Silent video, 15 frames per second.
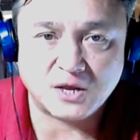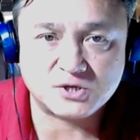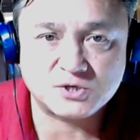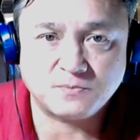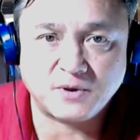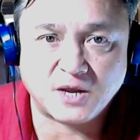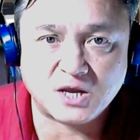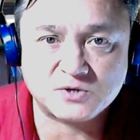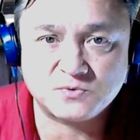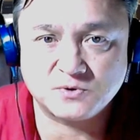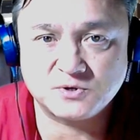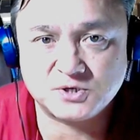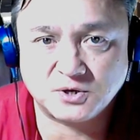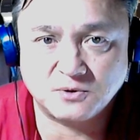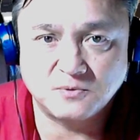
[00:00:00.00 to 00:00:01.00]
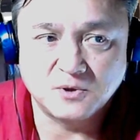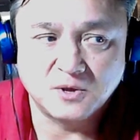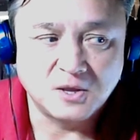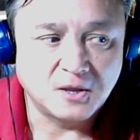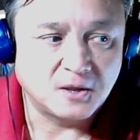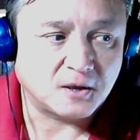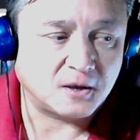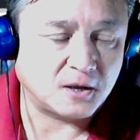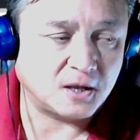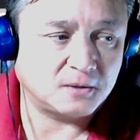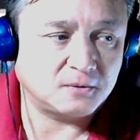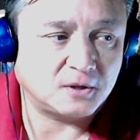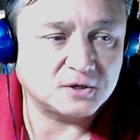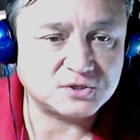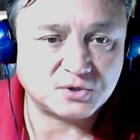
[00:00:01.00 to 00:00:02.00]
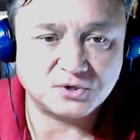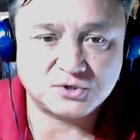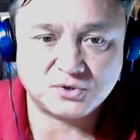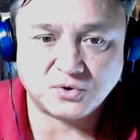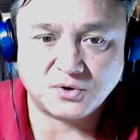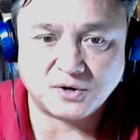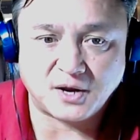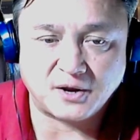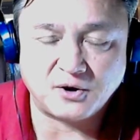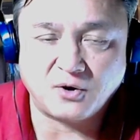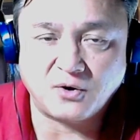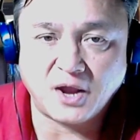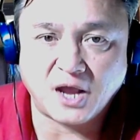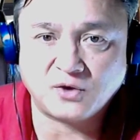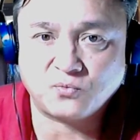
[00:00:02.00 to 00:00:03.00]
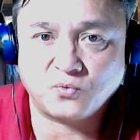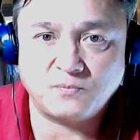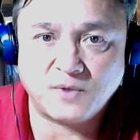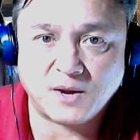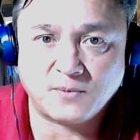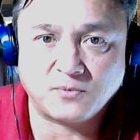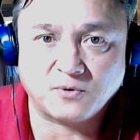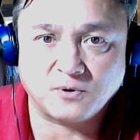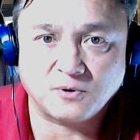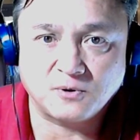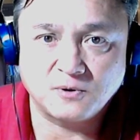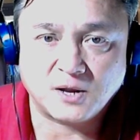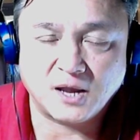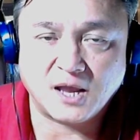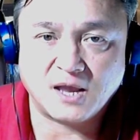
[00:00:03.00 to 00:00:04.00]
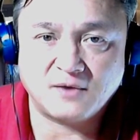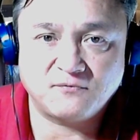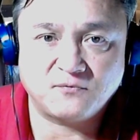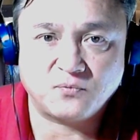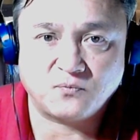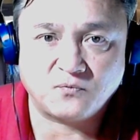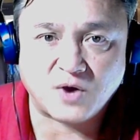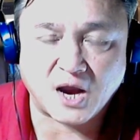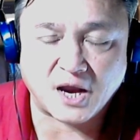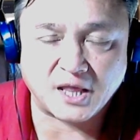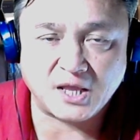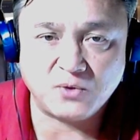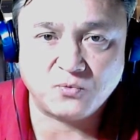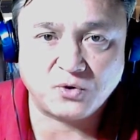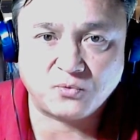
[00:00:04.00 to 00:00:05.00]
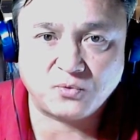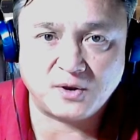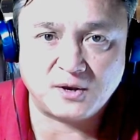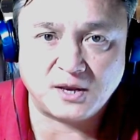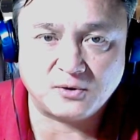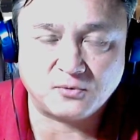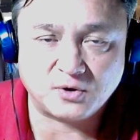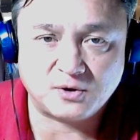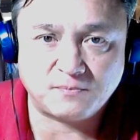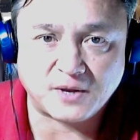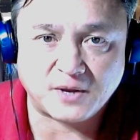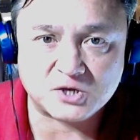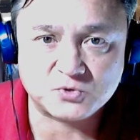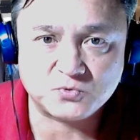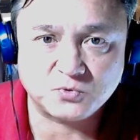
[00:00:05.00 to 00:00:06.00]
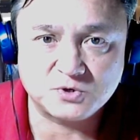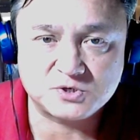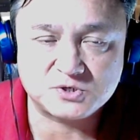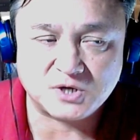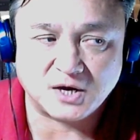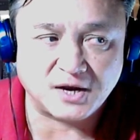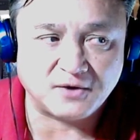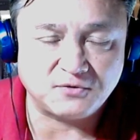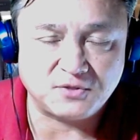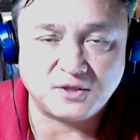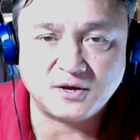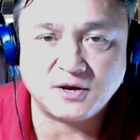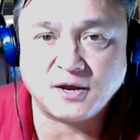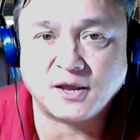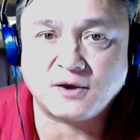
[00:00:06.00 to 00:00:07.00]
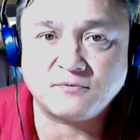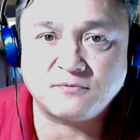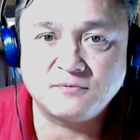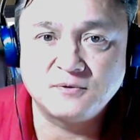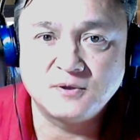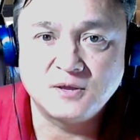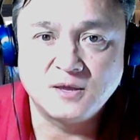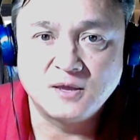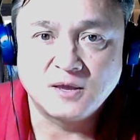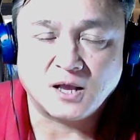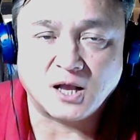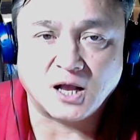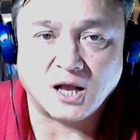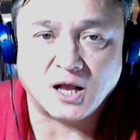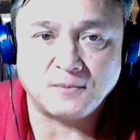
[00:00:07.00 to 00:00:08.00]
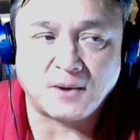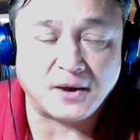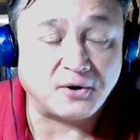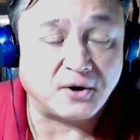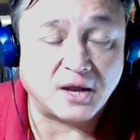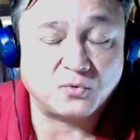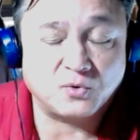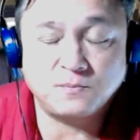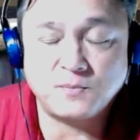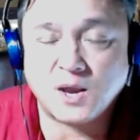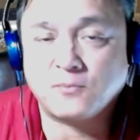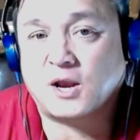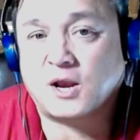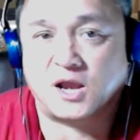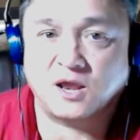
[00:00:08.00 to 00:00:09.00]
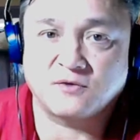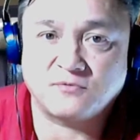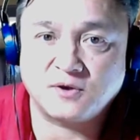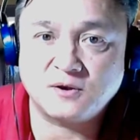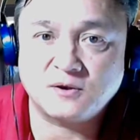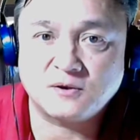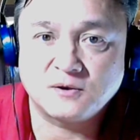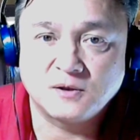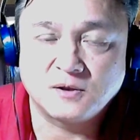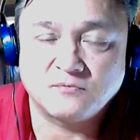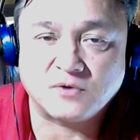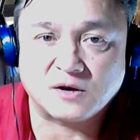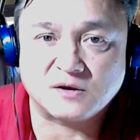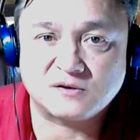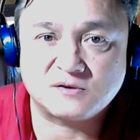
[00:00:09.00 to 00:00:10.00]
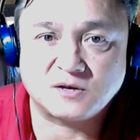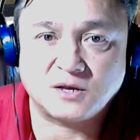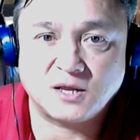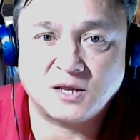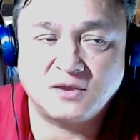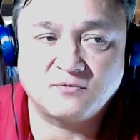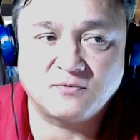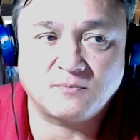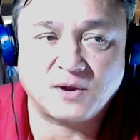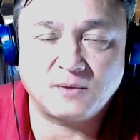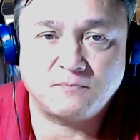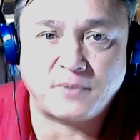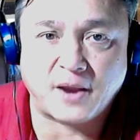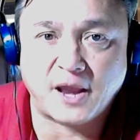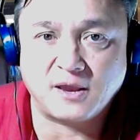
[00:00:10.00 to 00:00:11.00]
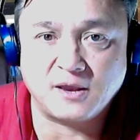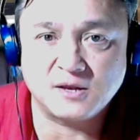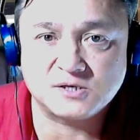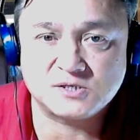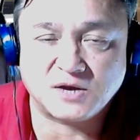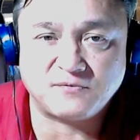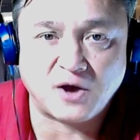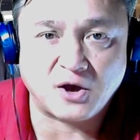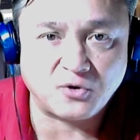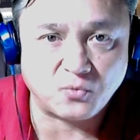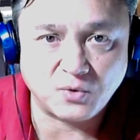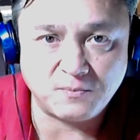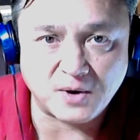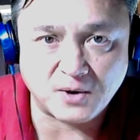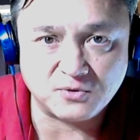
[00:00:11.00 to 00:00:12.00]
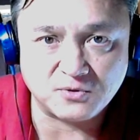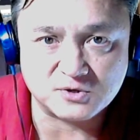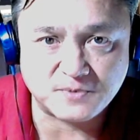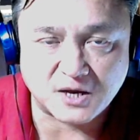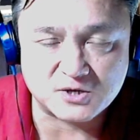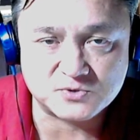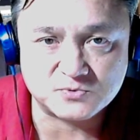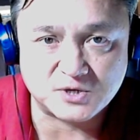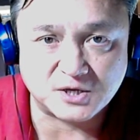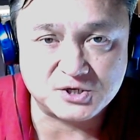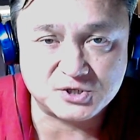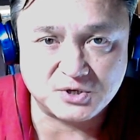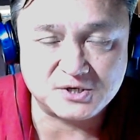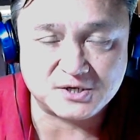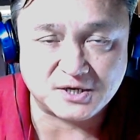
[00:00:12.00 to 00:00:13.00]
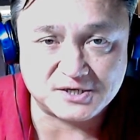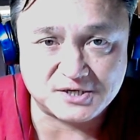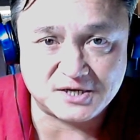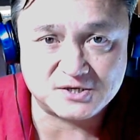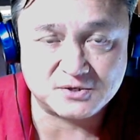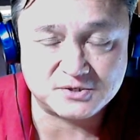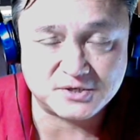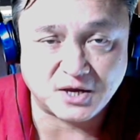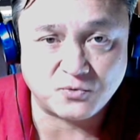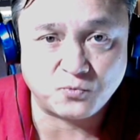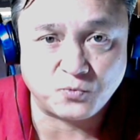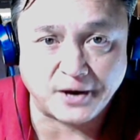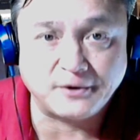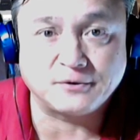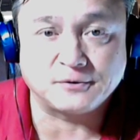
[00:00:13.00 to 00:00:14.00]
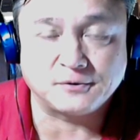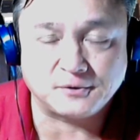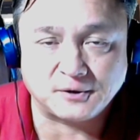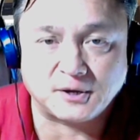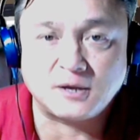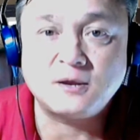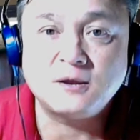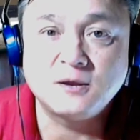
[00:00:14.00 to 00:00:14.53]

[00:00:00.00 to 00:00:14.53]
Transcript: password. So, long story short, I don't have to remember. I have highly encrypted passwords on everything I have. I don't have to remember any of it. In fact, even my banking stuff, I don't remember those passwords. I change those out regularly.